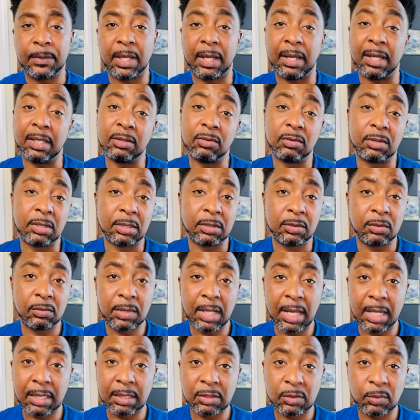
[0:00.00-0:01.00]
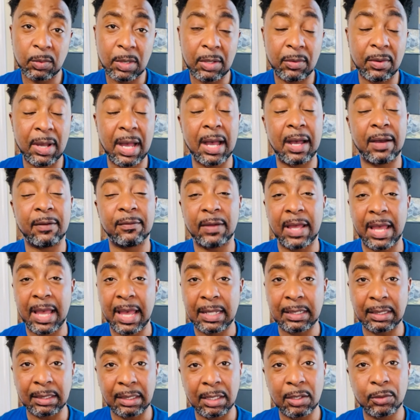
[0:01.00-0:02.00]
You can do that as well. I've
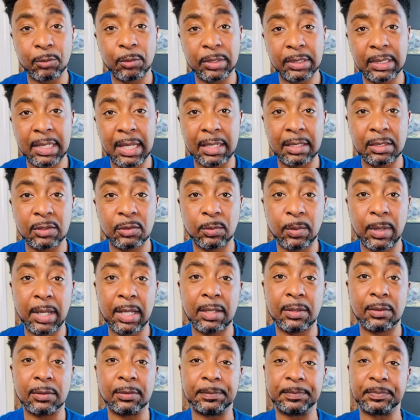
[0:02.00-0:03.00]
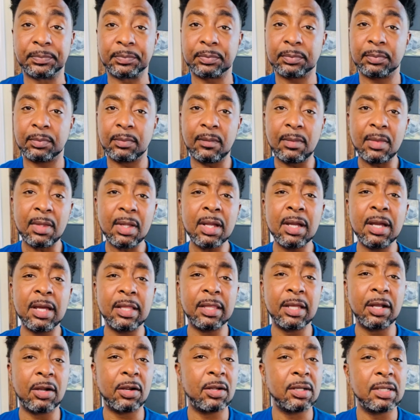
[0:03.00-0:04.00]
had luck with that as well. And
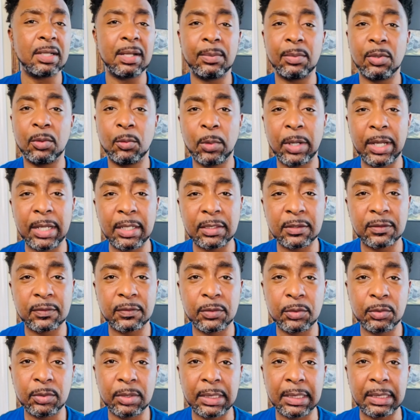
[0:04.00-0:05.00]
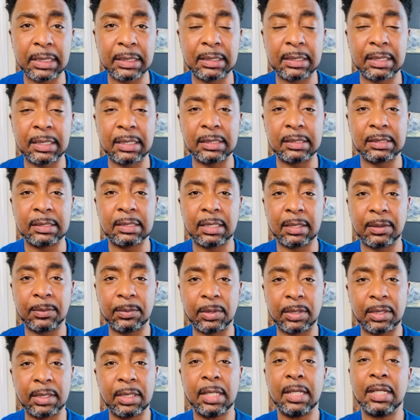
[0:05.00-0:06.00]
there are a number of ways for you to get things done,
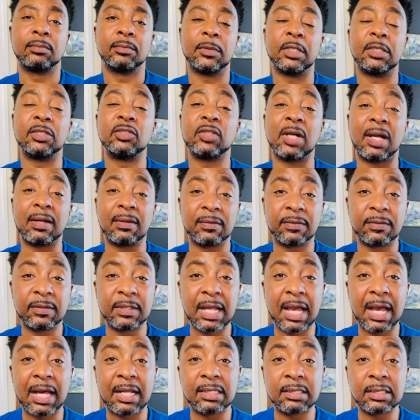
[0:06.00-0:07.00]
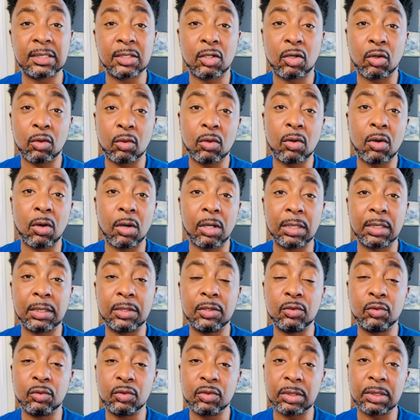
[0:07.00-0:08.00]
but driving for dollars and cold calling
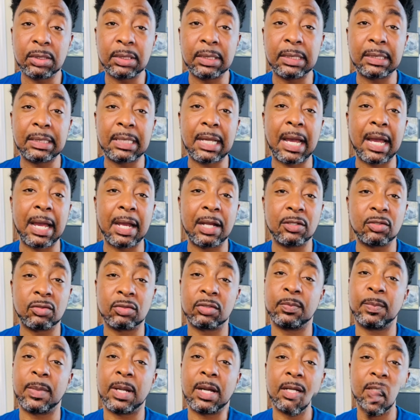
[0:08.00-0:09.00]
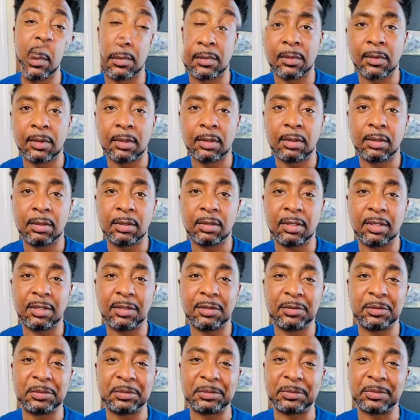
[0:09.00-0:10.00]
usually get the highest response rate.
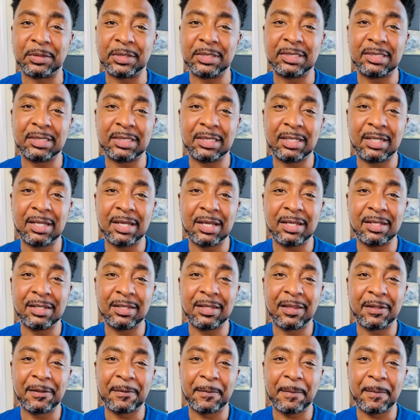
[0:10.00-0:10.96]
So once again,